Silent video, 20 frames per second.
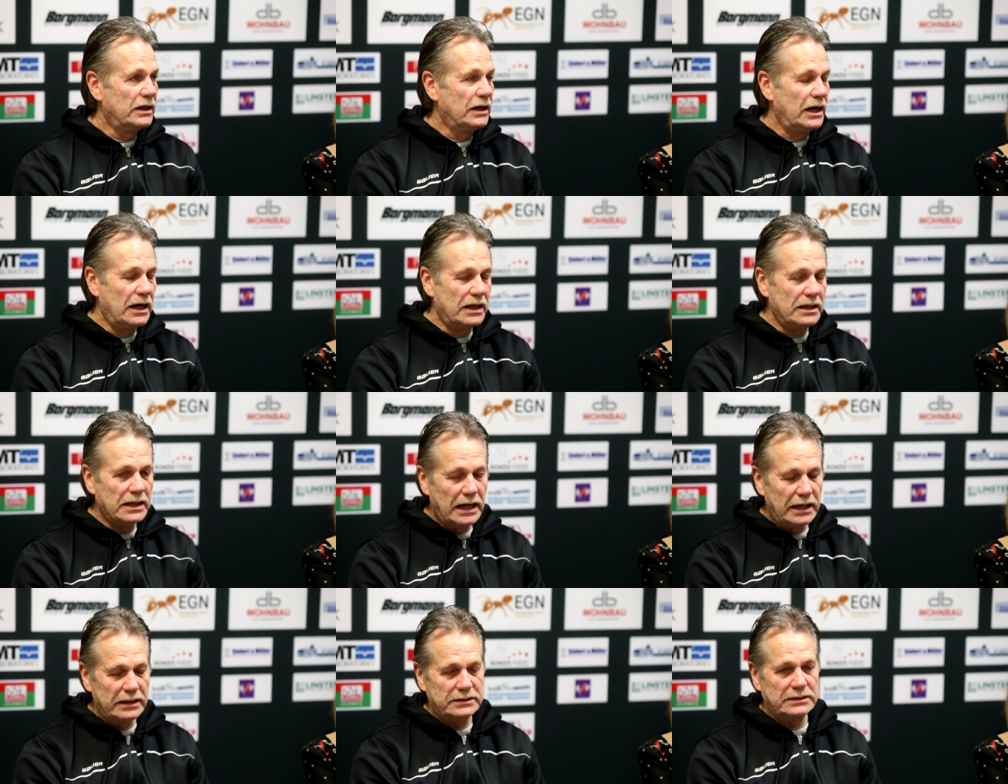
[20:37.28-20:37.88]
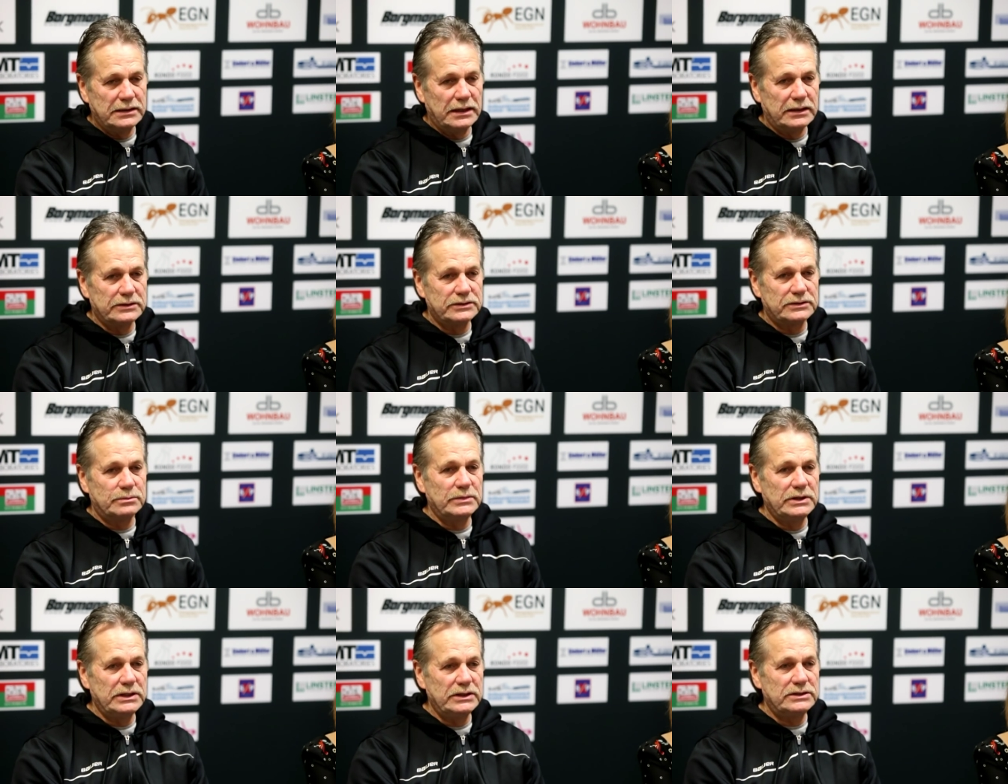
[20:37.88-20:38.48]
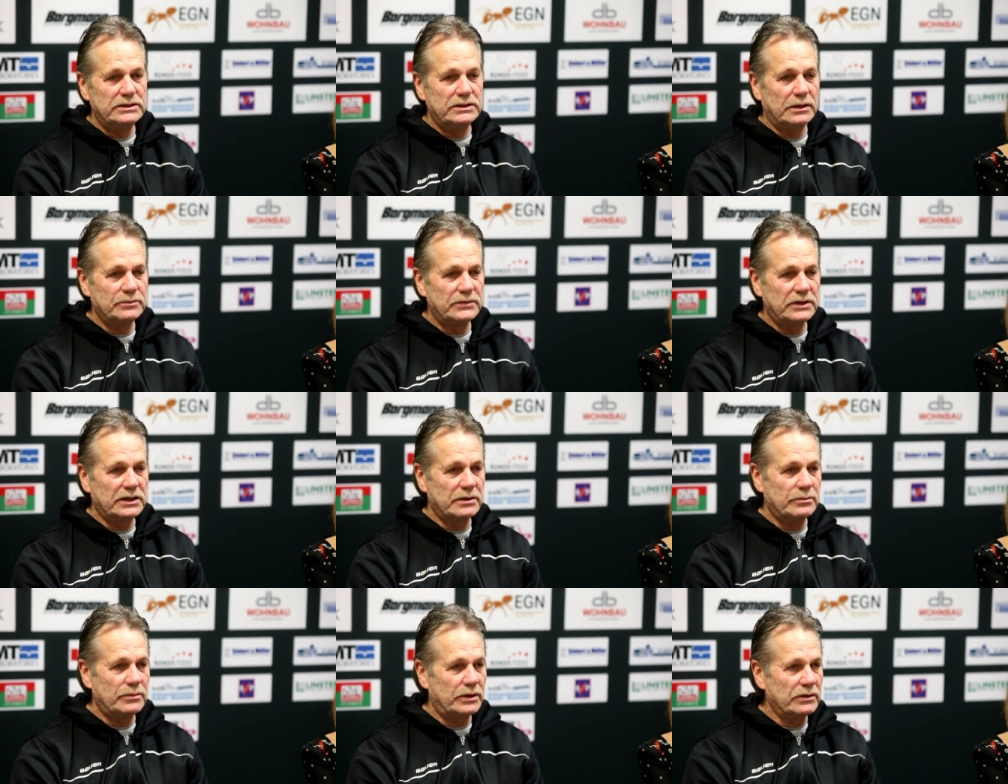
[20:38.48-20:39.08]
And that tells me
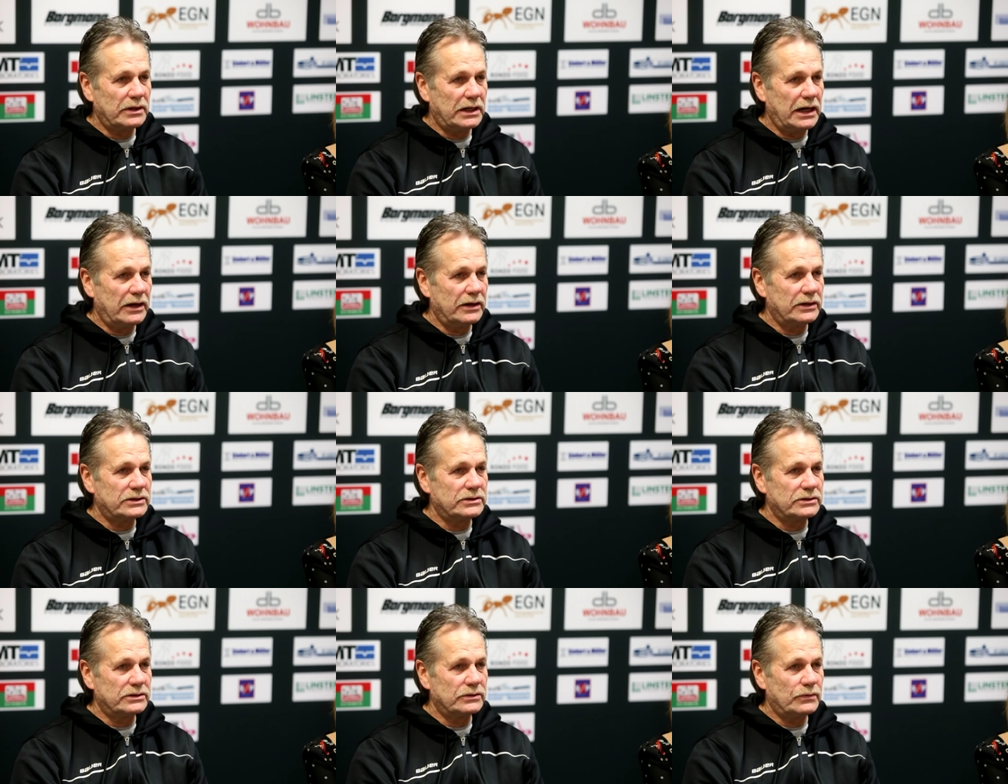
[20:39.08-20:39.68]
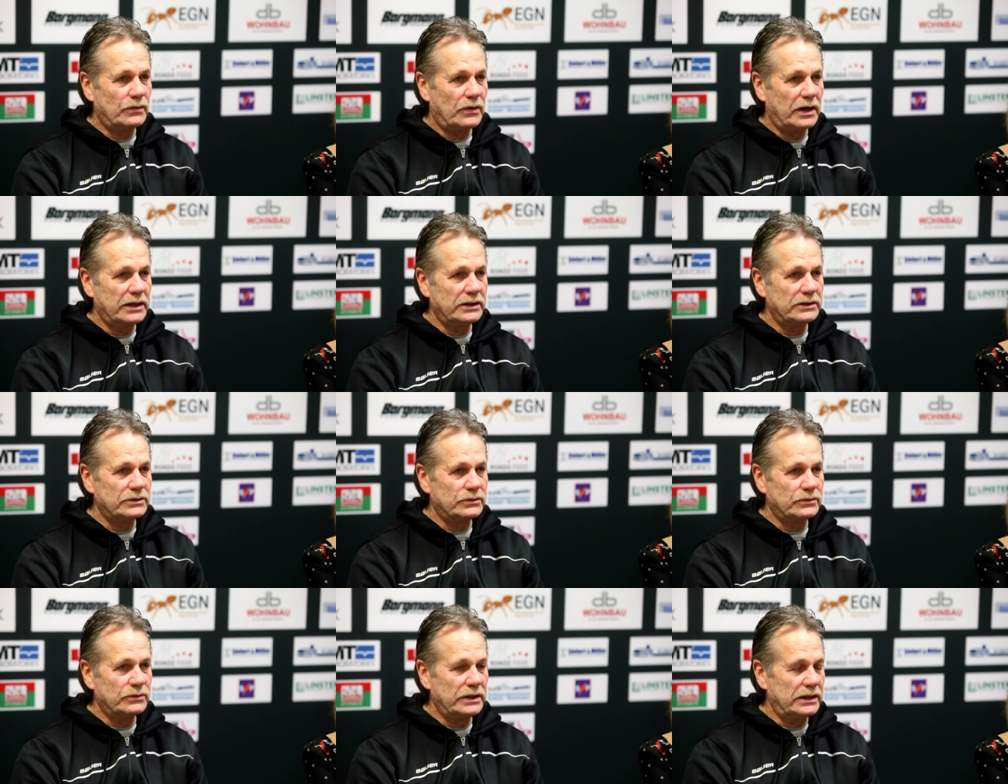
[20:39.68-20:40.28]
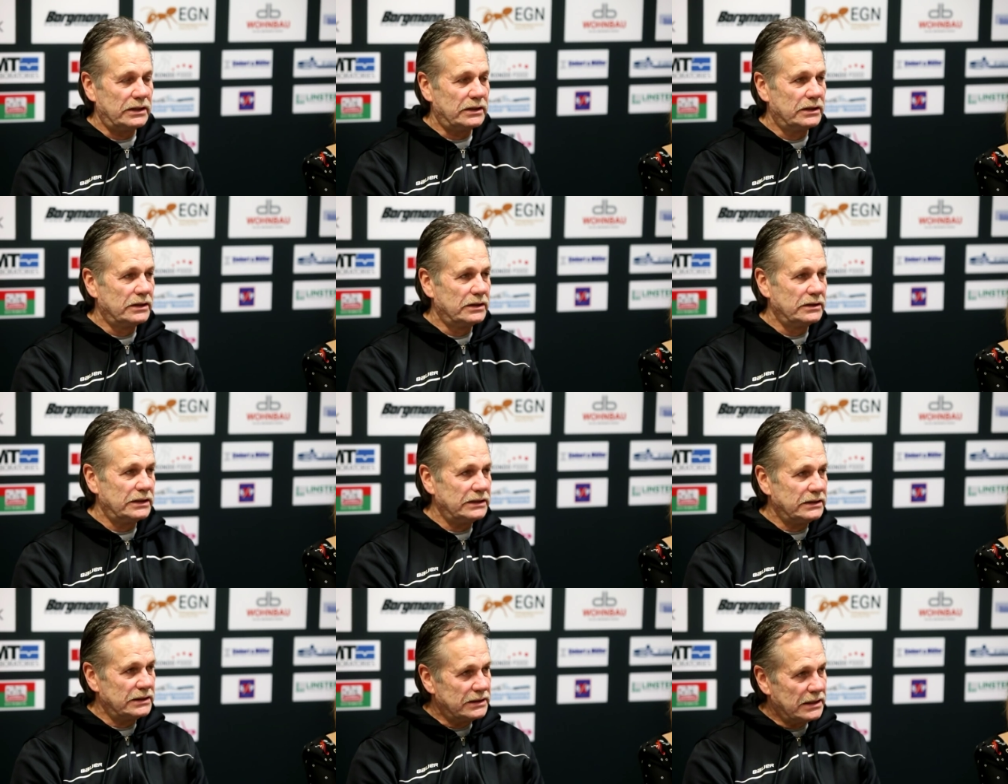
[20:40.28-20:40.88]
something about character and wanting to win.
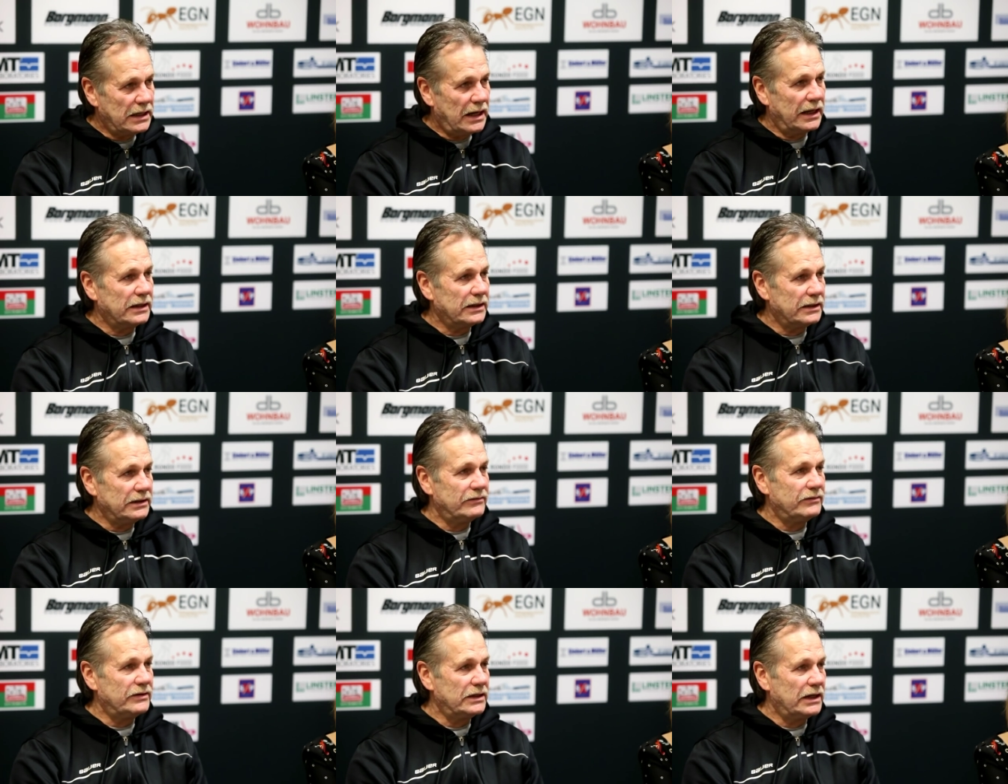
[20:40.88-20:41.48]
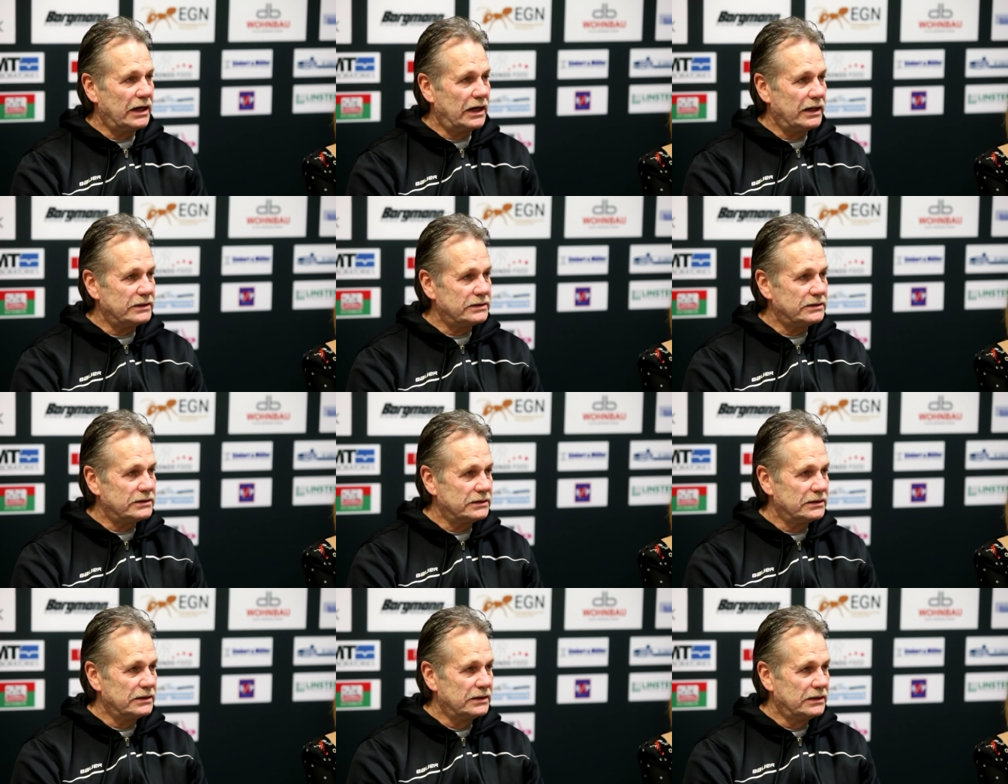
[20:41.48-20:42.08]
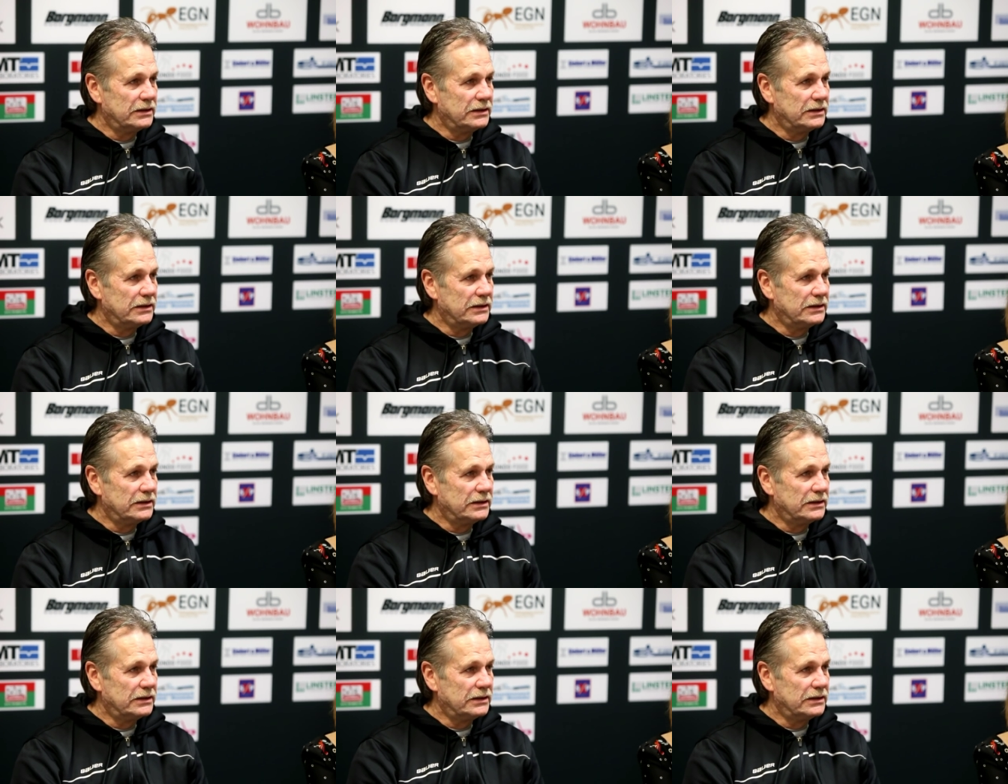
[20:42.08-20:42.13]
They did not leave the ice.